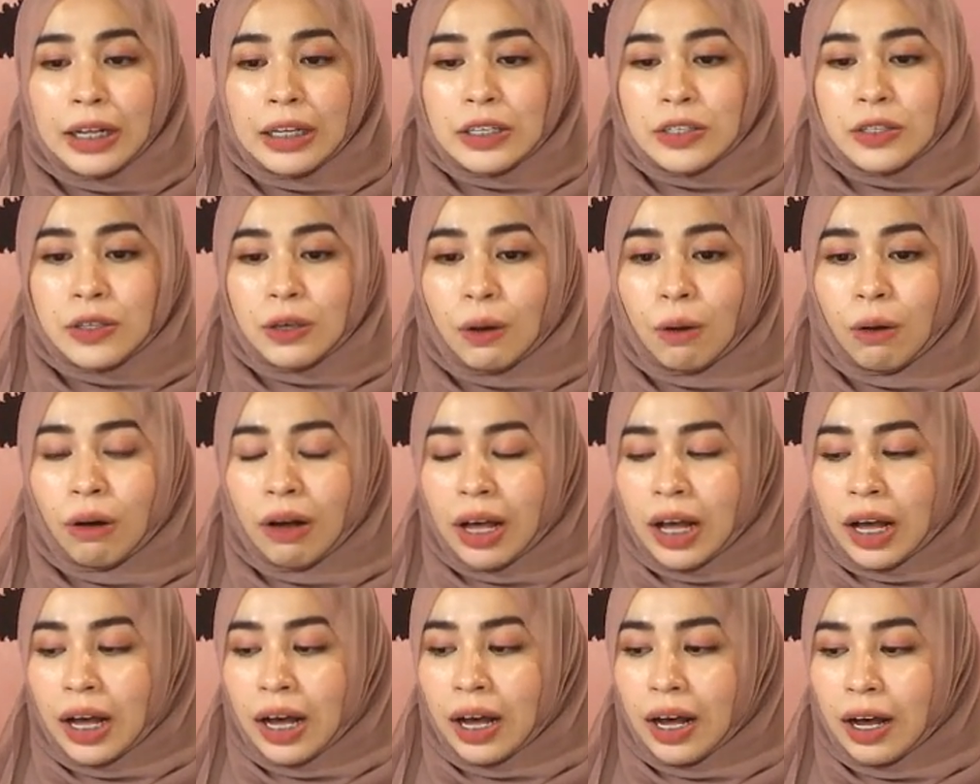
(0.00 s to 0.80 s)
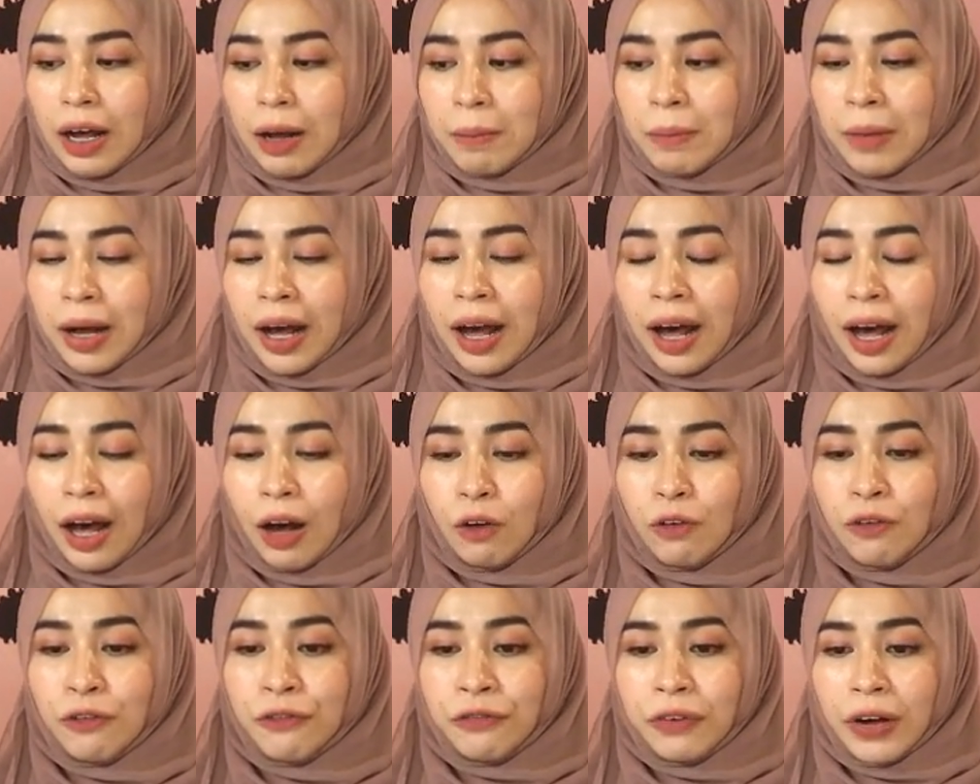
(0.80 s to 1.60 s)
So
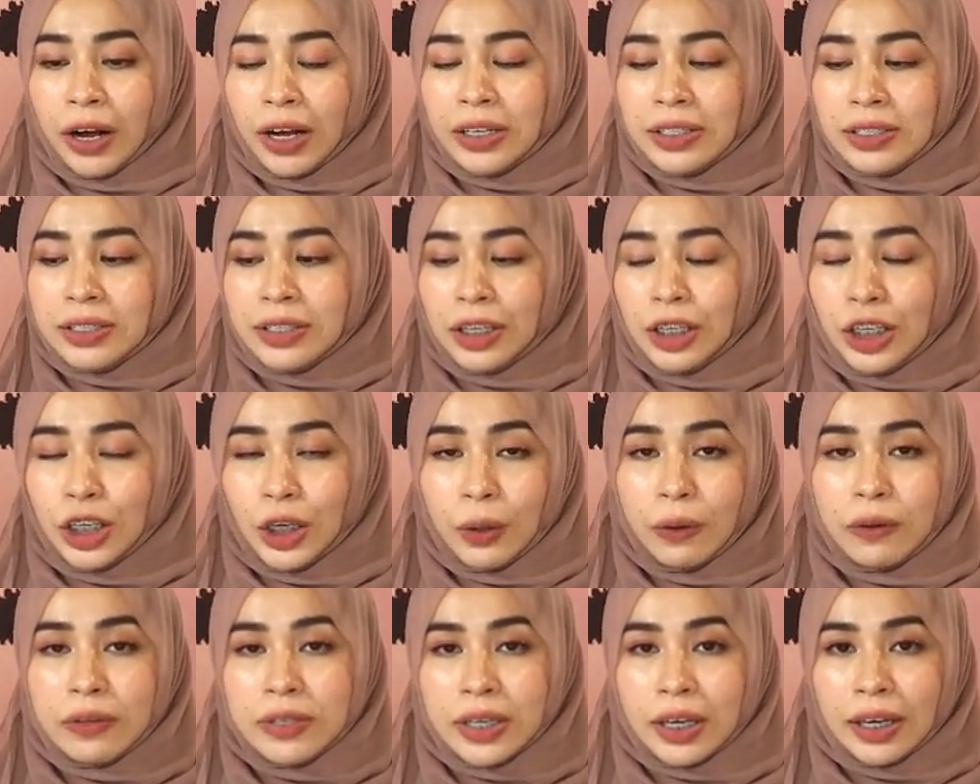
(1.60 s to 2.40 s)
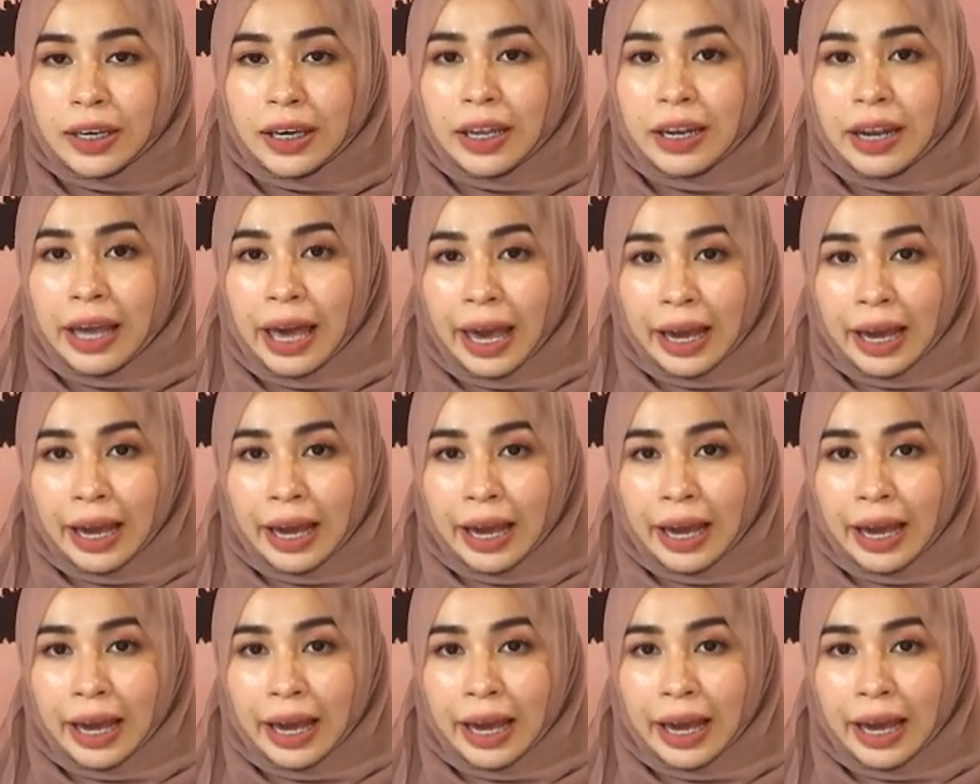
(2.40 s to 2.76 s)
how fast the user can